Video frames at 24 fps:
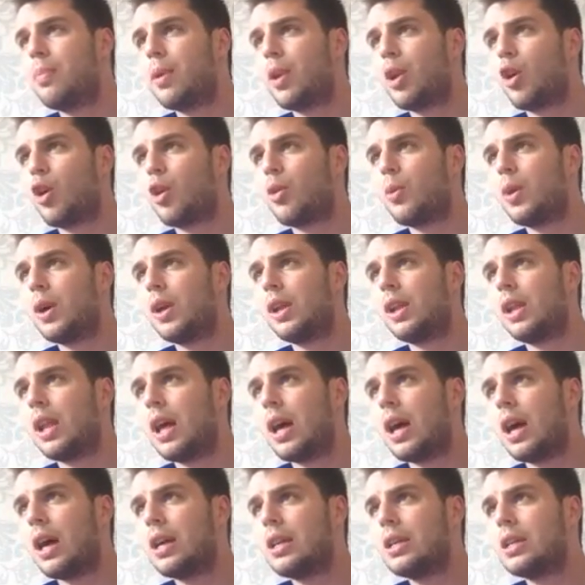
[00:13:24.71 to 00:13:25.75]
But I
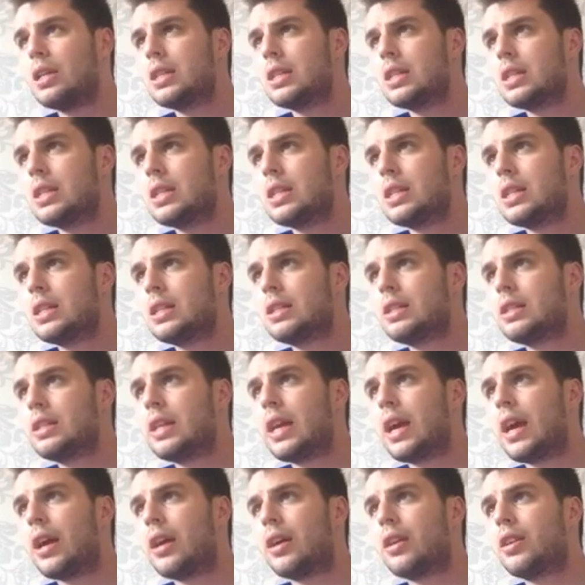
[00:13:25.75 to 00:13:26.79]
will,
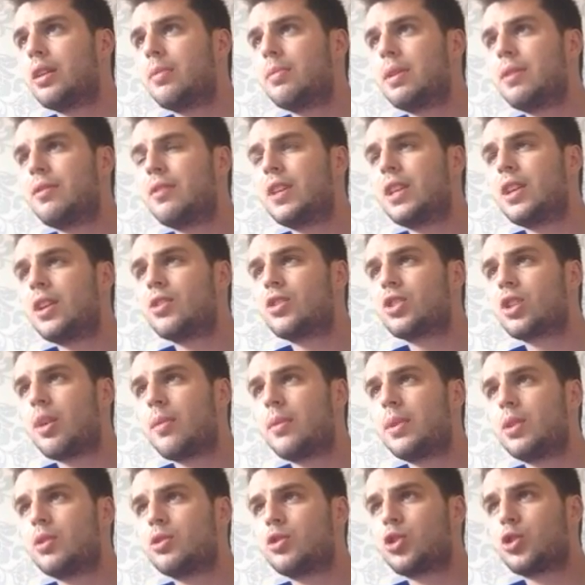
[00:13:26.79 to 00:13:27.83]
there'll be videos
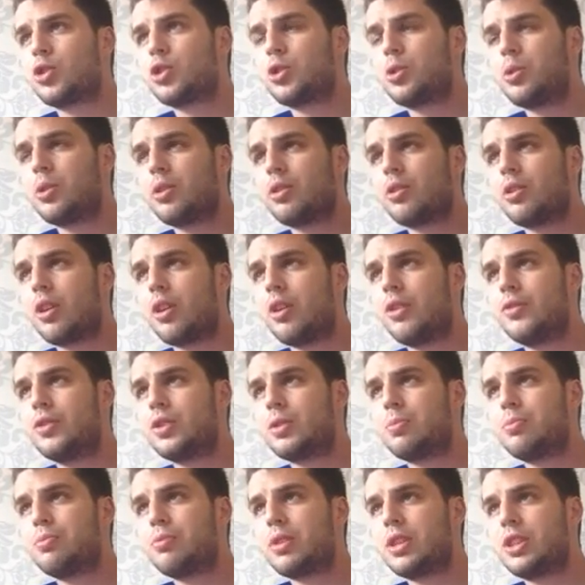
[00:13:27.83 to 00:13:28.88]
coming on Joshua and
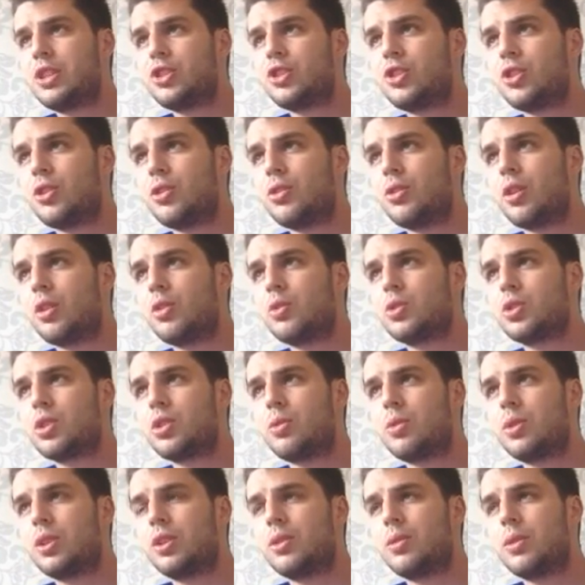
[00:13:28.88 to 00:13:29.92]
Groves pretty soon. I
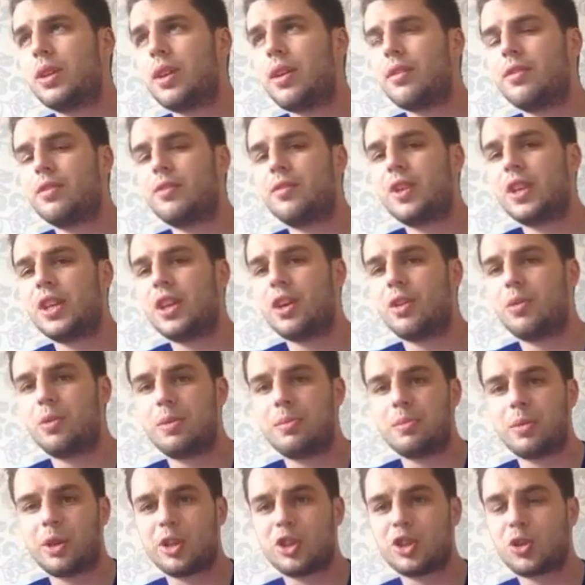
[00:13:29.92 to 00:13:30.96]
also want to do another video
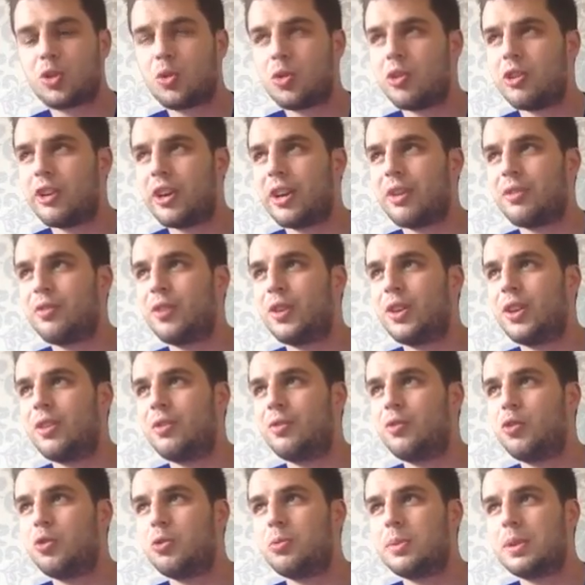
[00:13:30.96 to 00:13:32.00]
with my scoring for the
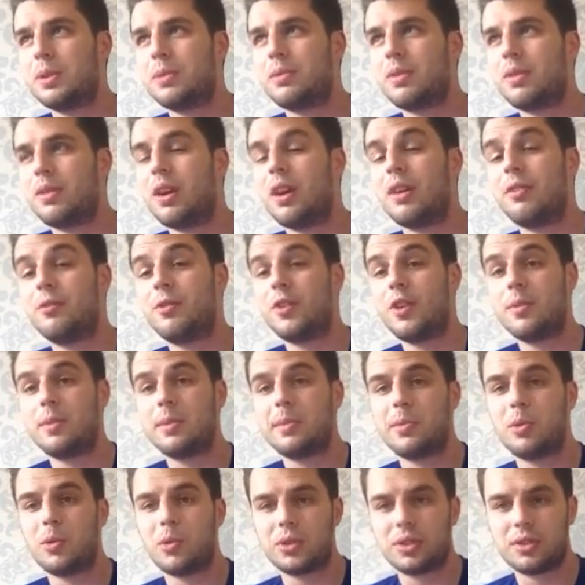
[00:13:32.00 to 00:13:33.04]

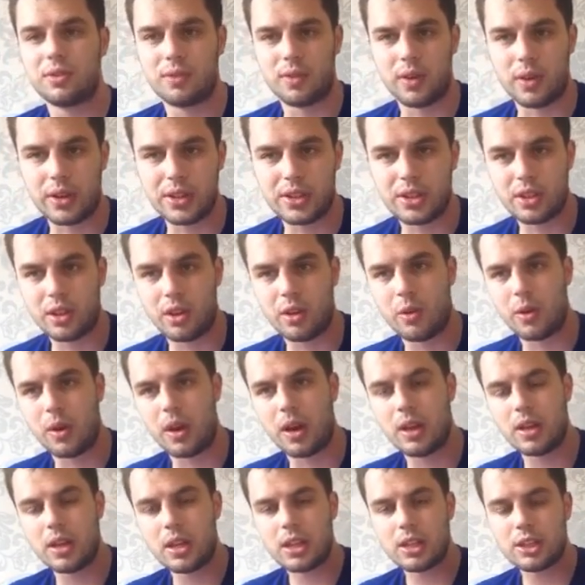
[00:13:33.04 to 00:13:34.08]
Furman Porter fight,
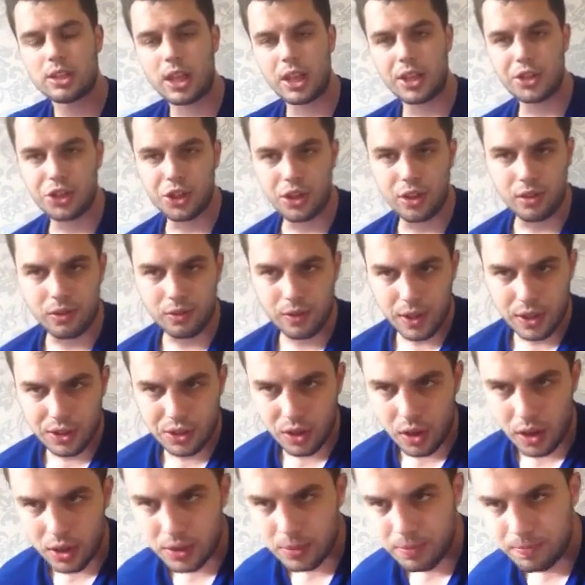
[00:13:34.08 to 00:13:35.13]
so stay tuned. Thanks,
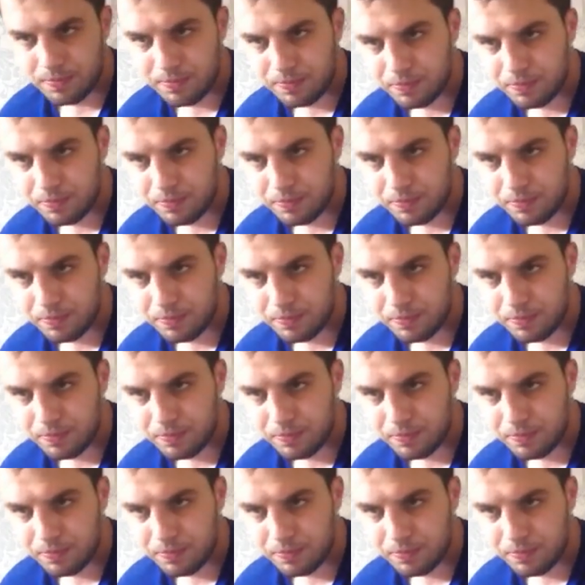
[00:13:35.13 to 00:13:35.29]
guys.